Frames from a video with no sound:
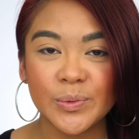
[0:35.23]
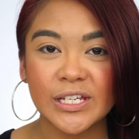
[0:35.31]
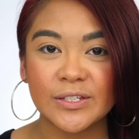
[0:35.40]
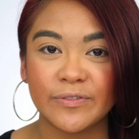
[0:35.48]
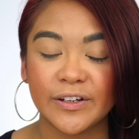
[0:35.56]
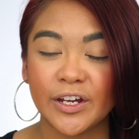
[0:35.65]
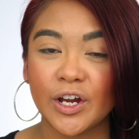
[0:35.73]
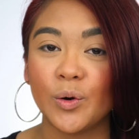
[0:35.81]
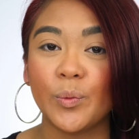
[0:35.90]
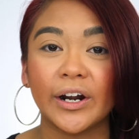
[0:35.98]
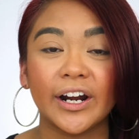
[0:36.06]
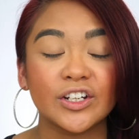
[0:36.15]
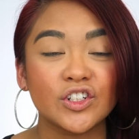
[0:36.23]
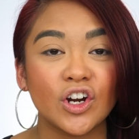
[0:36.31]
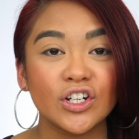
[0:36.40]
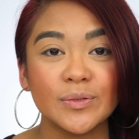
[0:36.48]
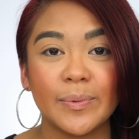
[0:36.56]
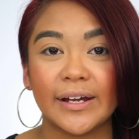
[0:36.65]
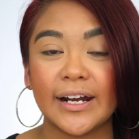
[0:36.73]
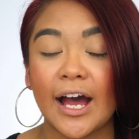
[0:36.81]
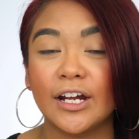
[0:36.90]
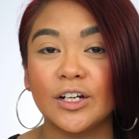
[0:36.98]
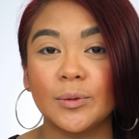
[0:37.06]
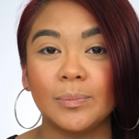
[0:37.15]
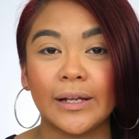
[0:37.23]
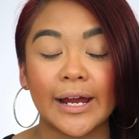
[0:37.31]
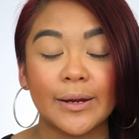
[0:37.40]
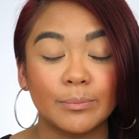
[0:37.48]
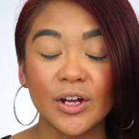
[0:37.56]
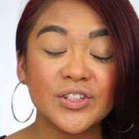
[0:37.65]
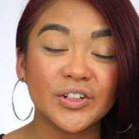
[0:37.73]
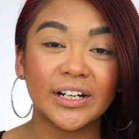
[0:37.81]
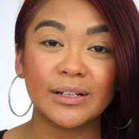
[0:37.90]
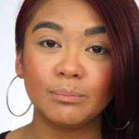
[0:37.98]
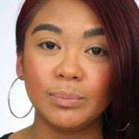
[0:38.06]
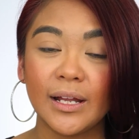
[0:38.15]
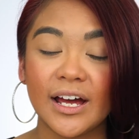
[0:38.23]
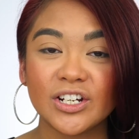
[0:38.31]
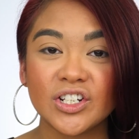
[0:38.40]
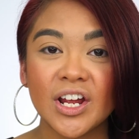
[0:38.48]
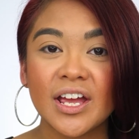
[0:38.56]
week's video where I talked about how to apply bronzer and blush,